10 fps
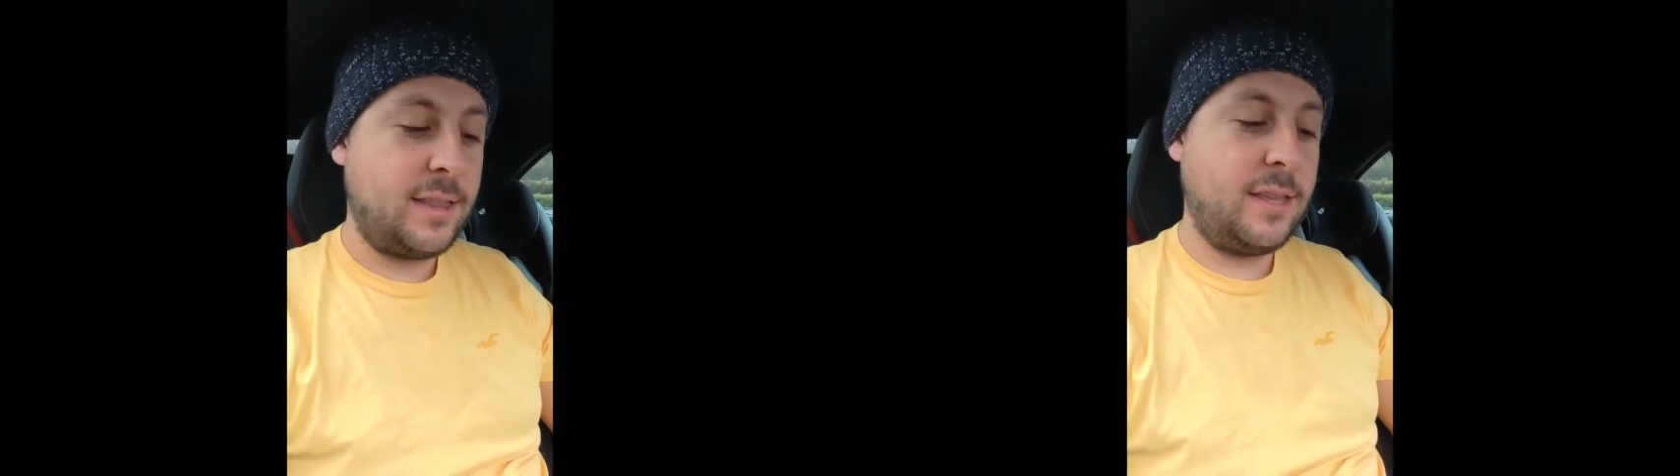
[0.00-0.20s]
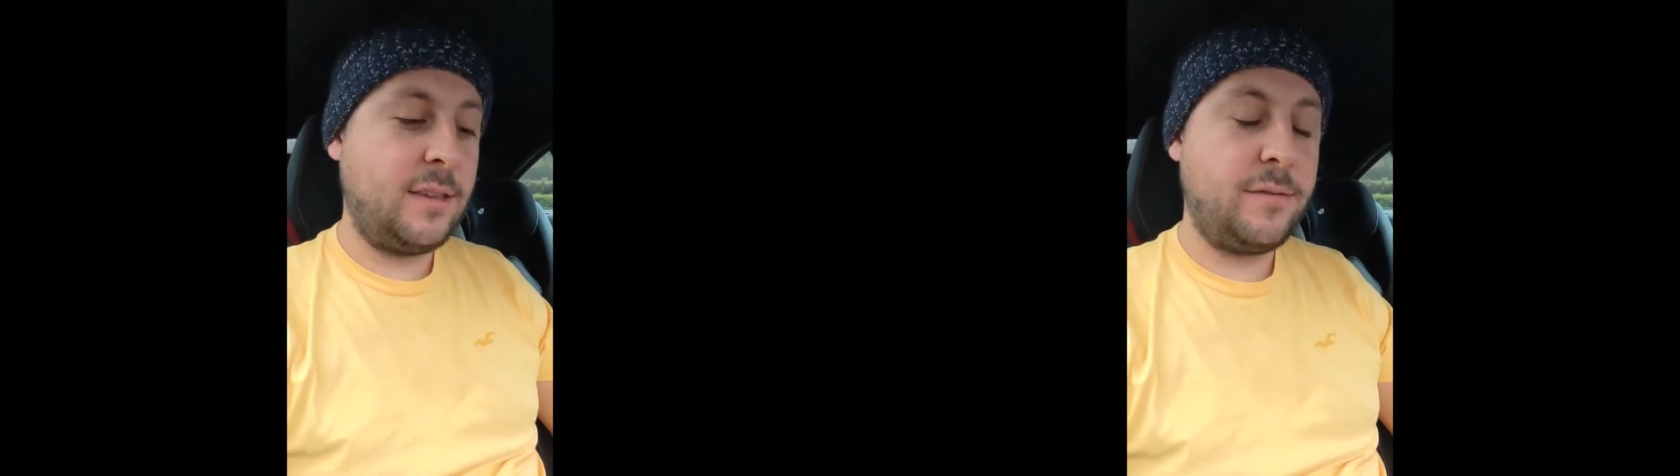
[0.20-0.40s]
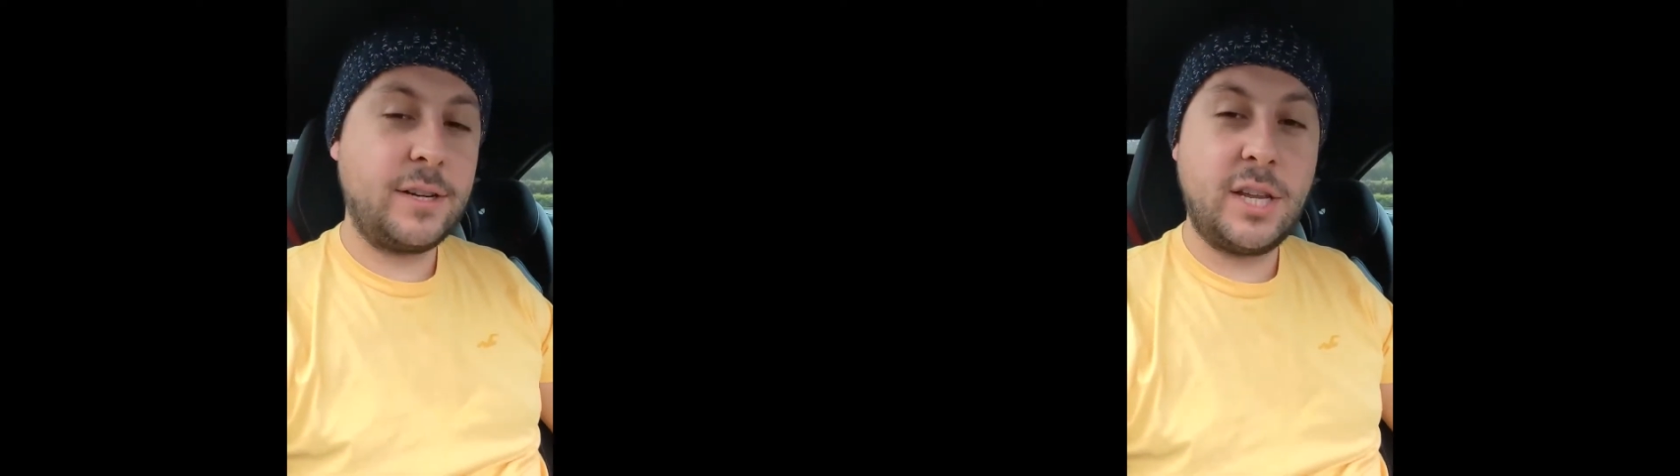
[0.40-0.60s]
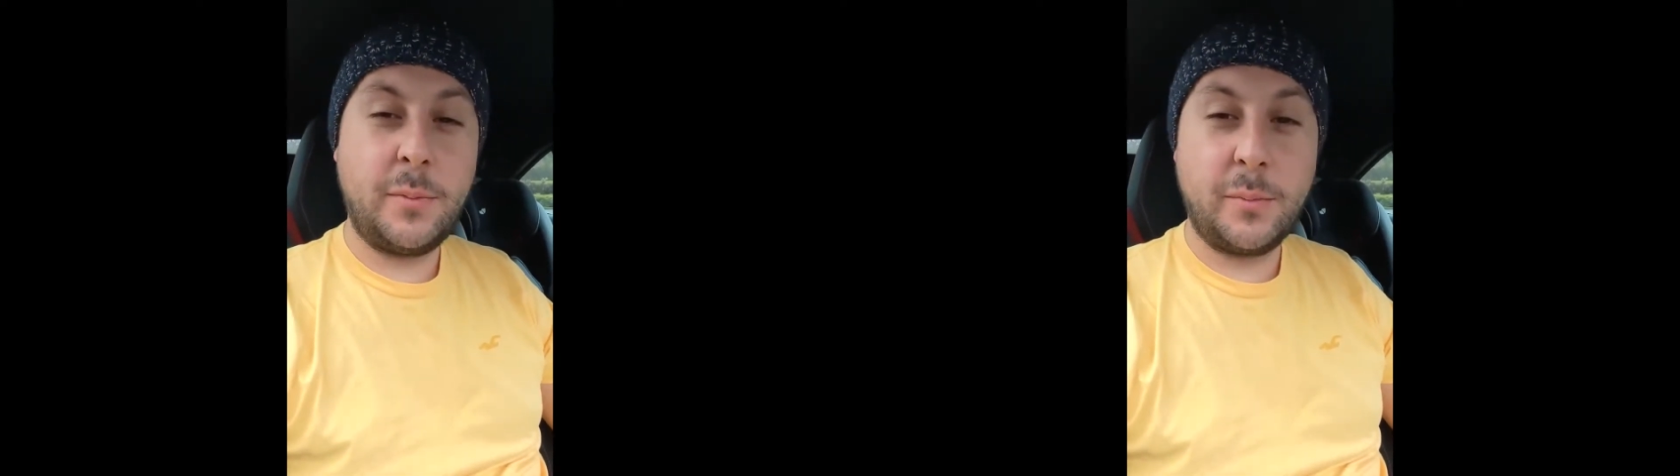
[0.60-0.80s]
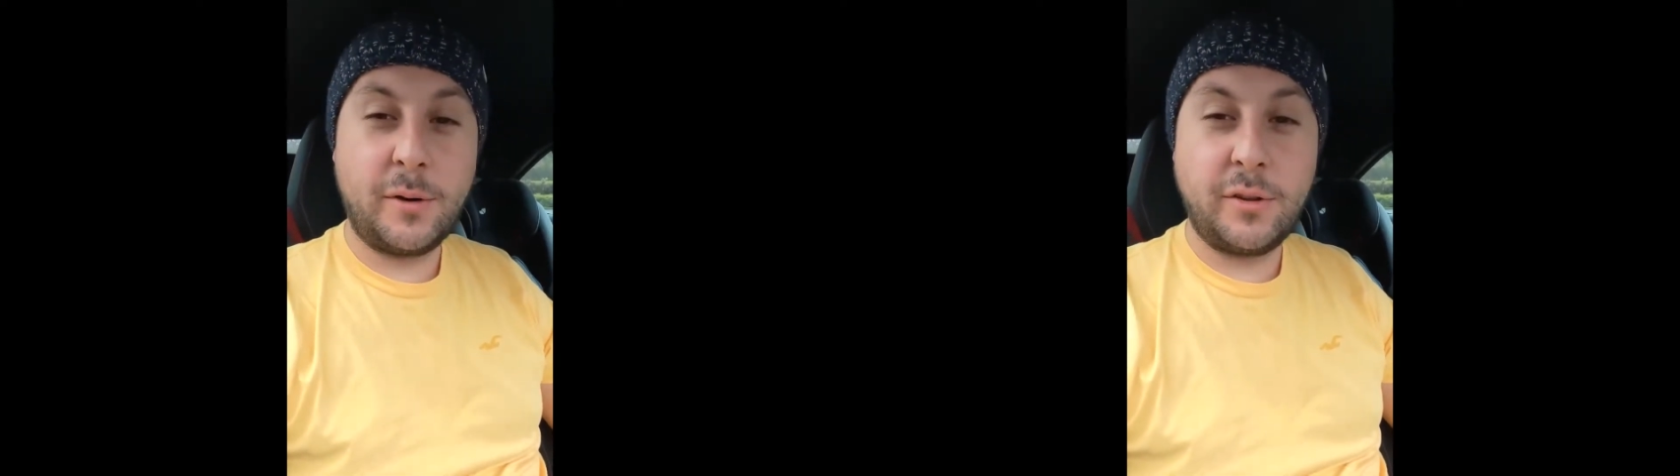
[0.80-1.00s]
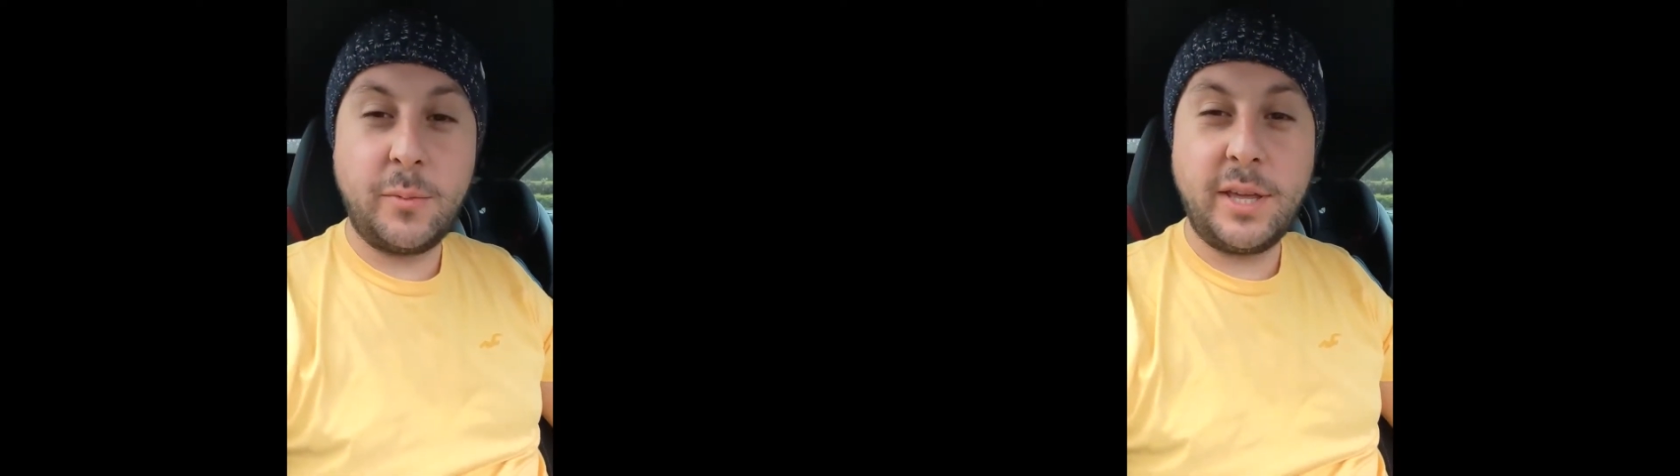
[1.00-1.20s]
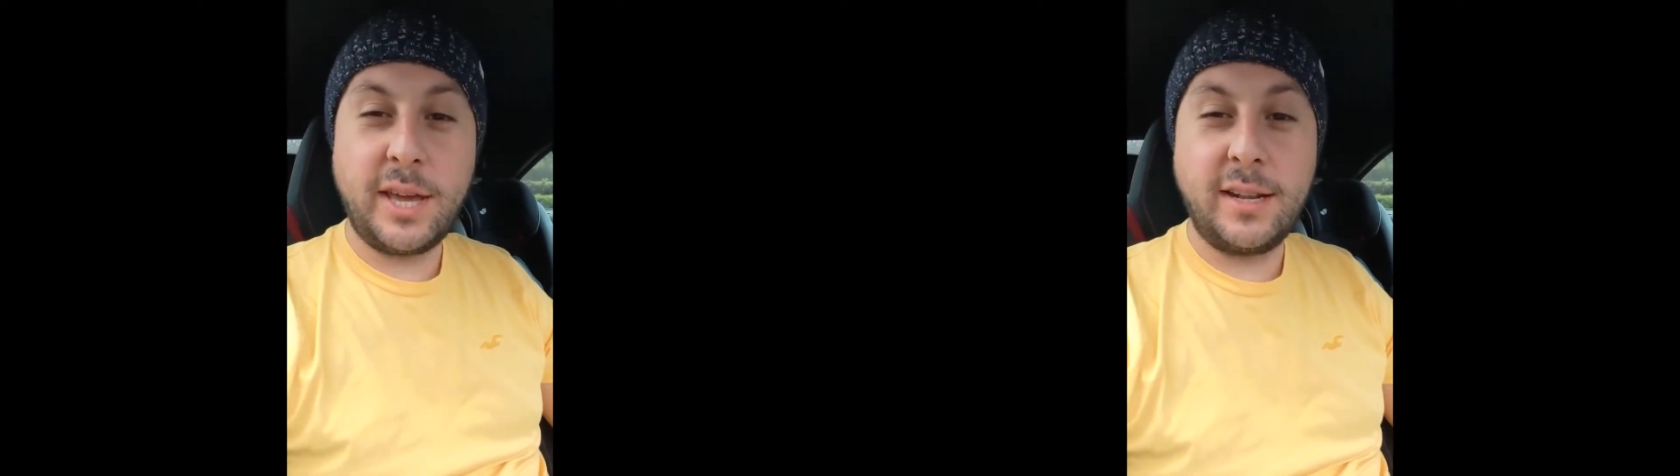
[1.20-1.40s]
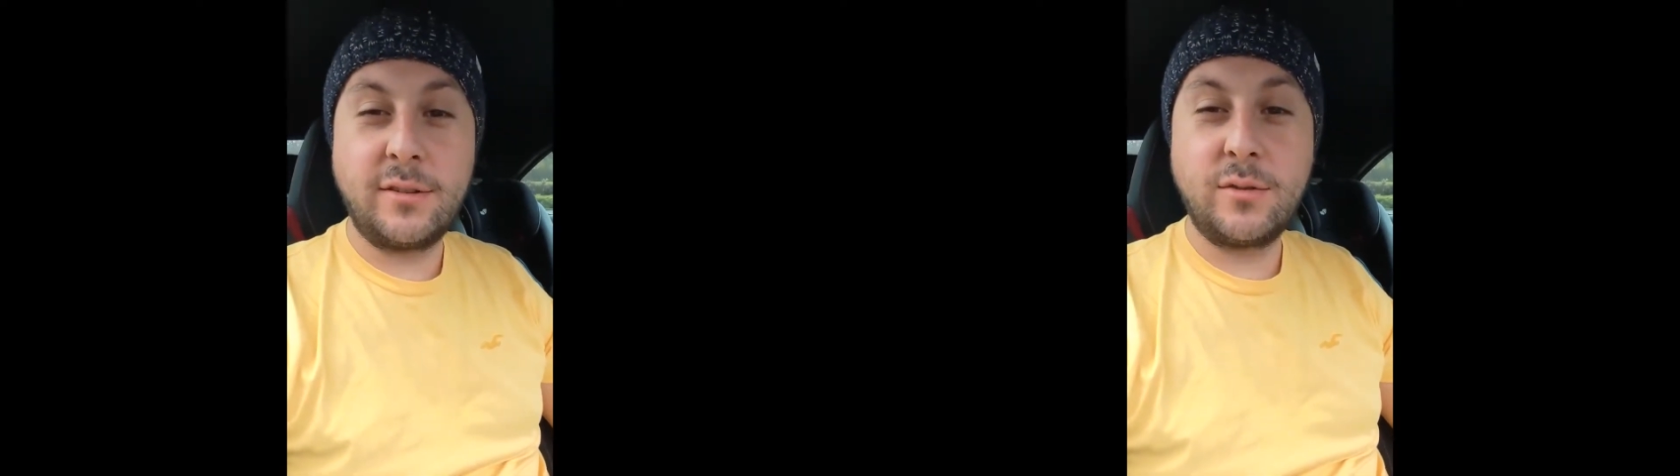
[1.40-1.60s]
the Fishkeeper birthday weekend,